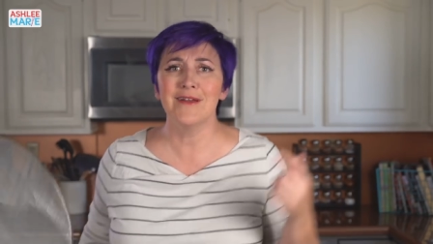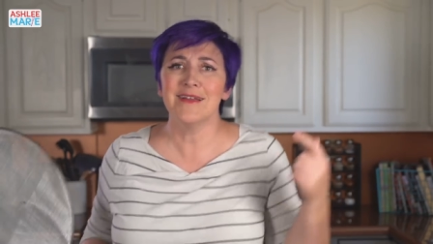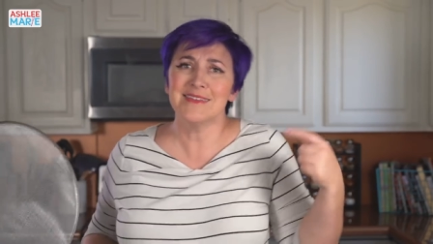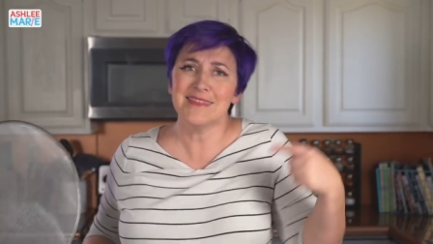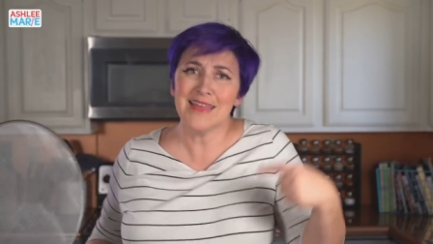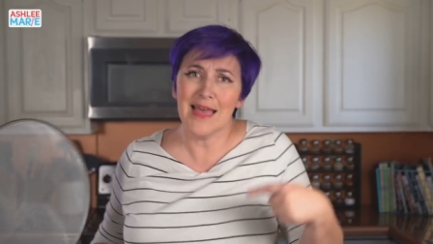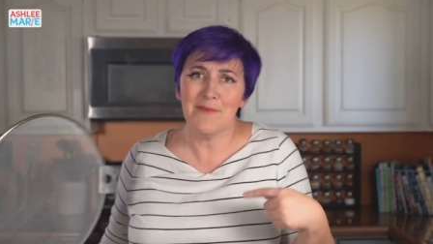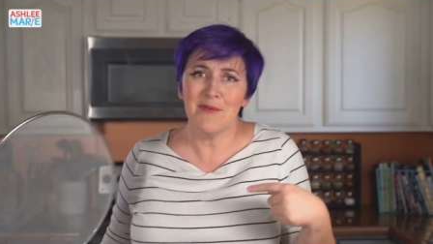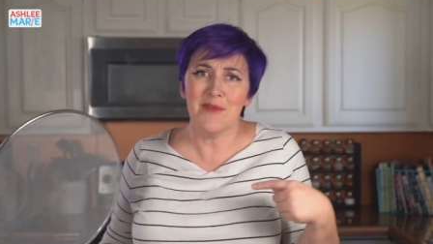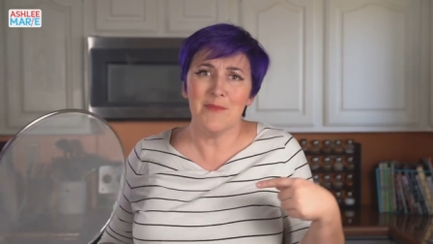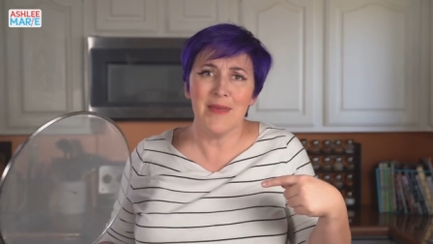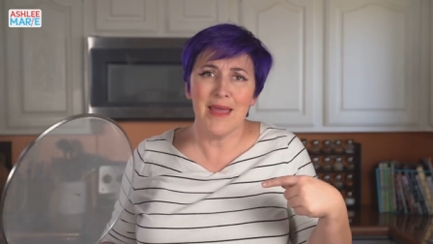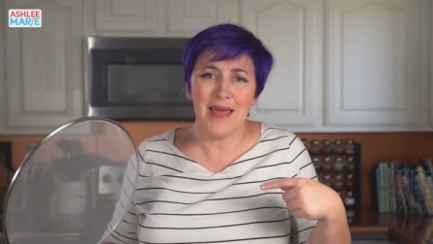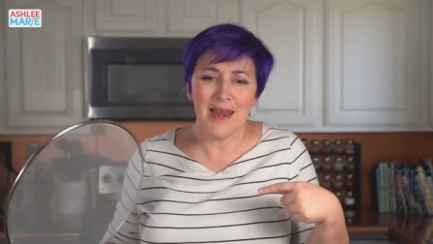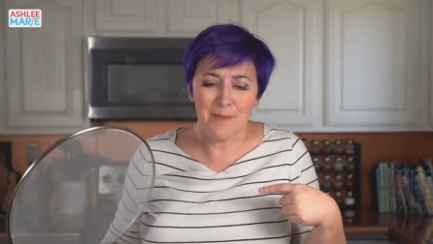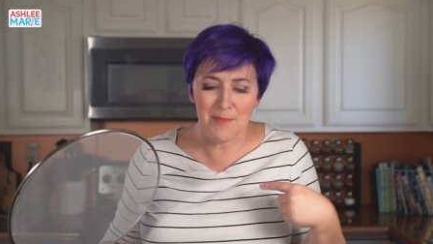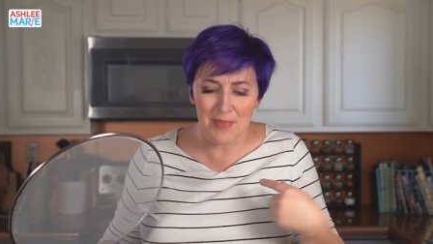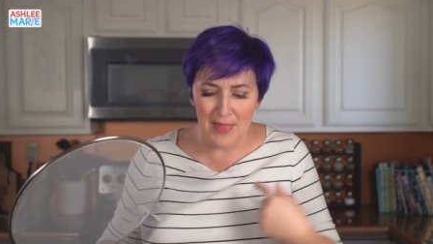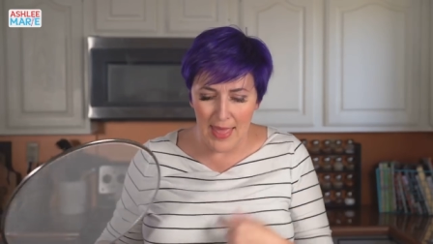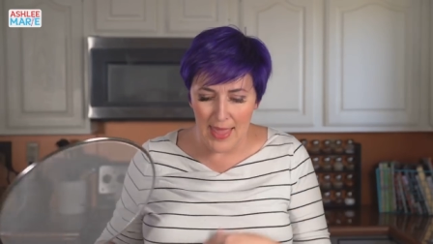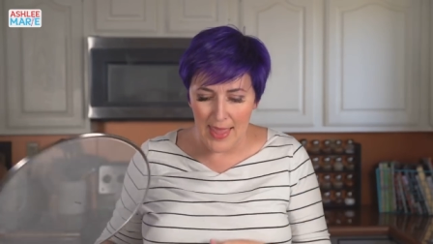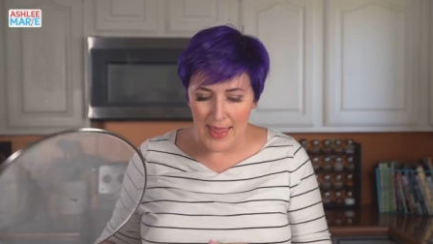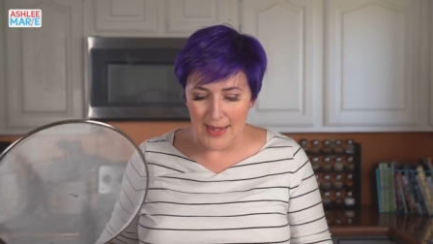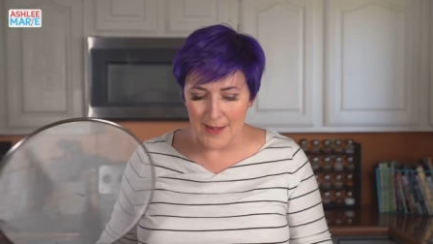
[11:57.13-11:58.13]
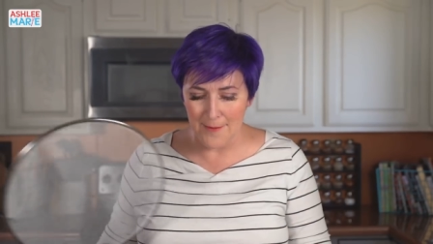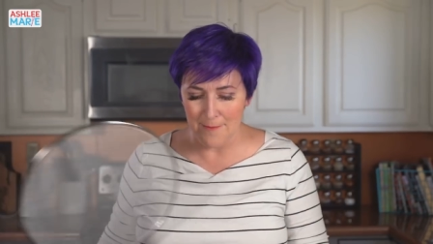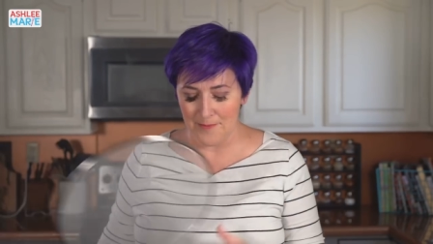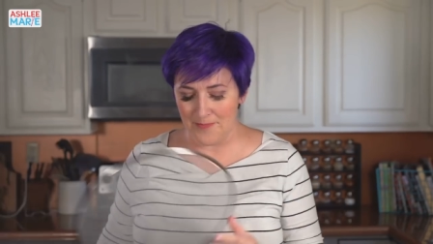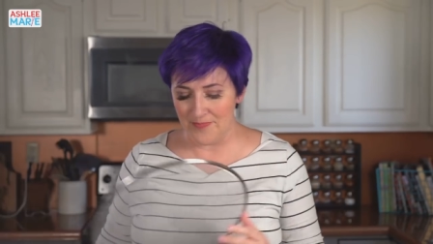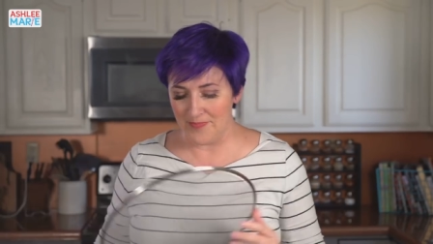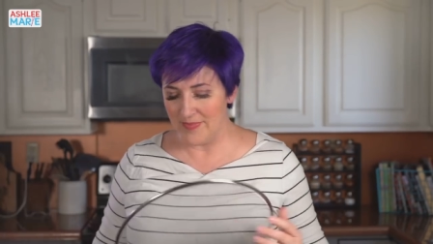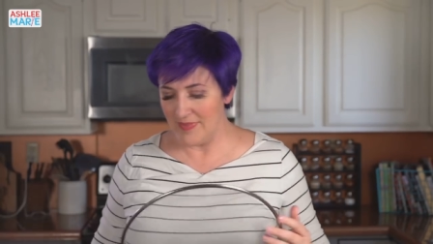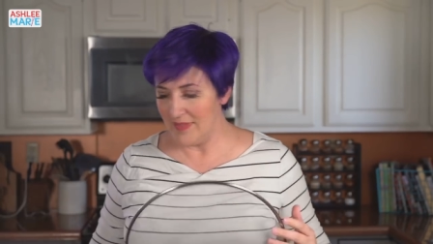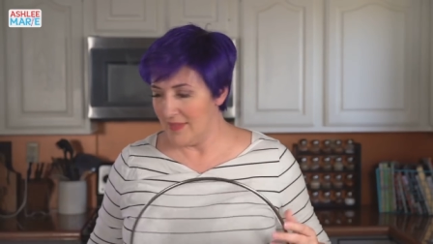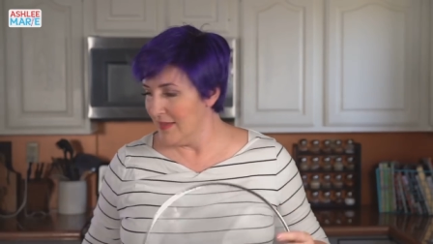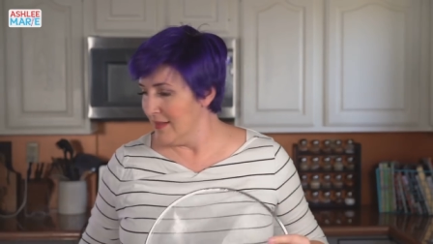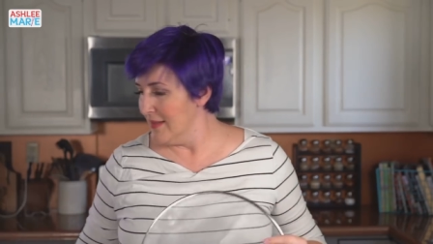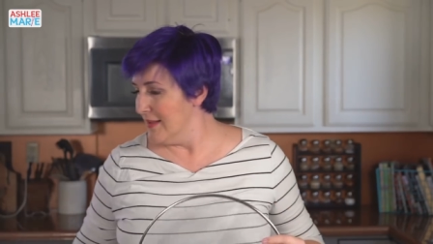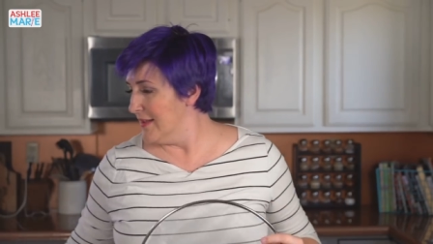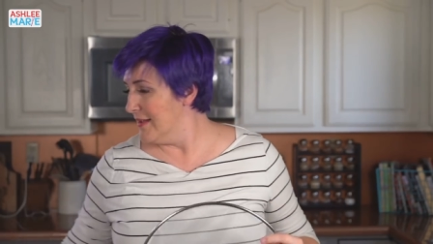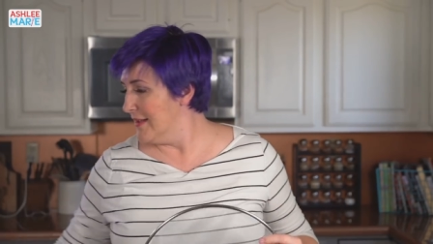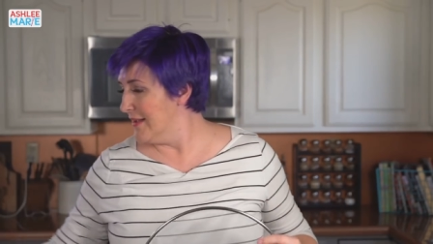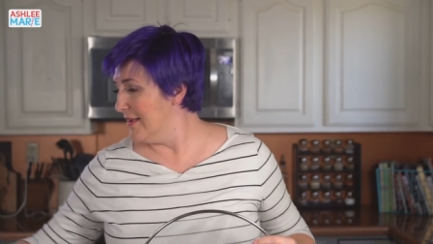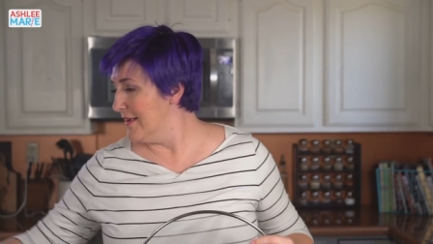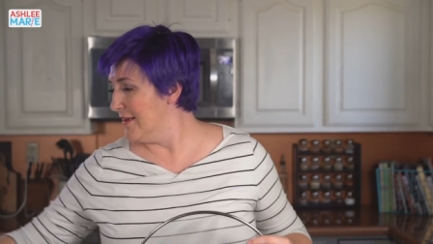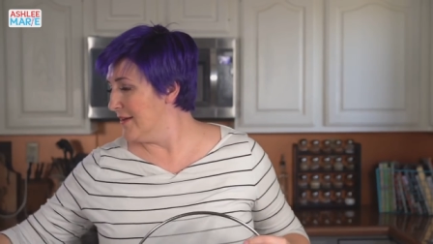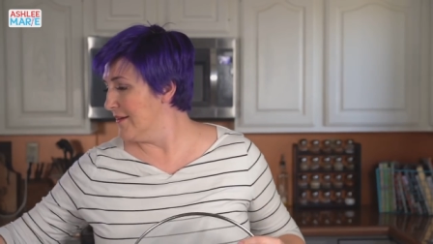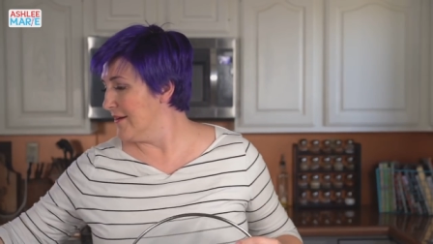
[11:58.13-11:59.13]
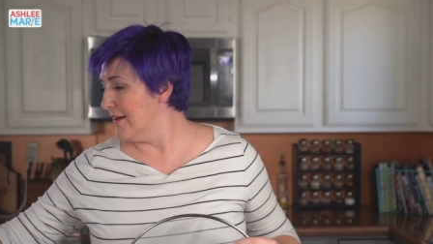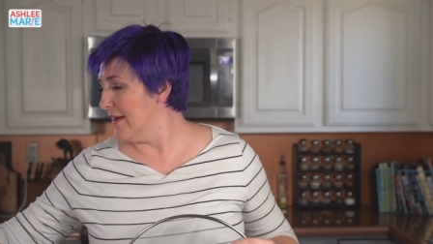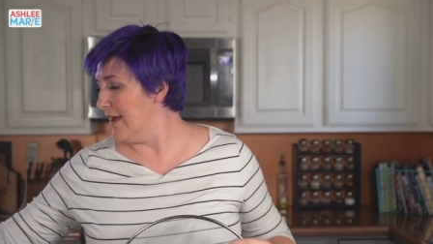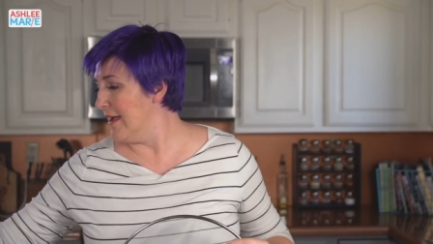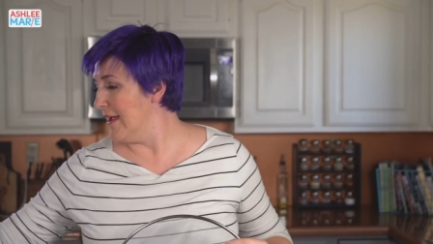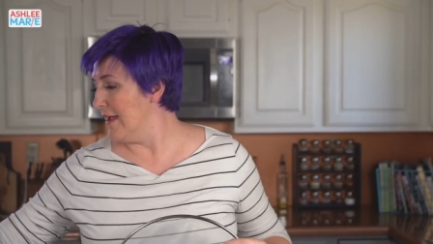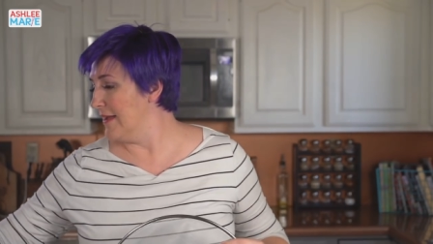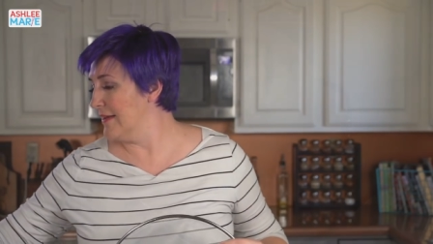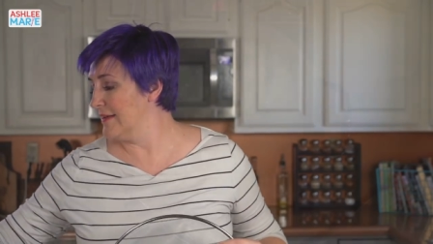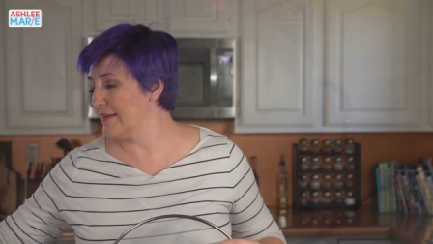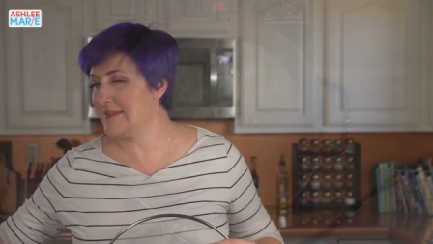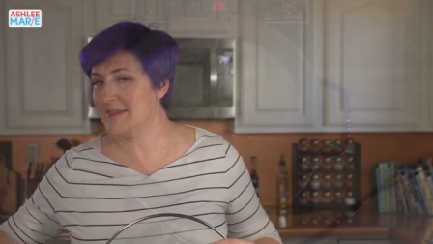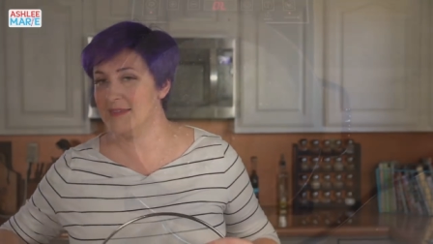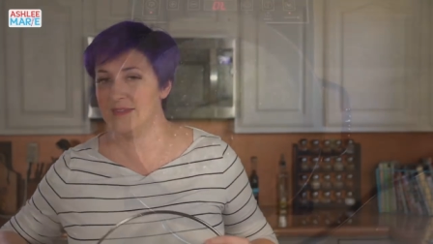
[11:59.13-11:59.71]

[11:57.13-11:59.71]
because I'm gonna be on a plane. All right,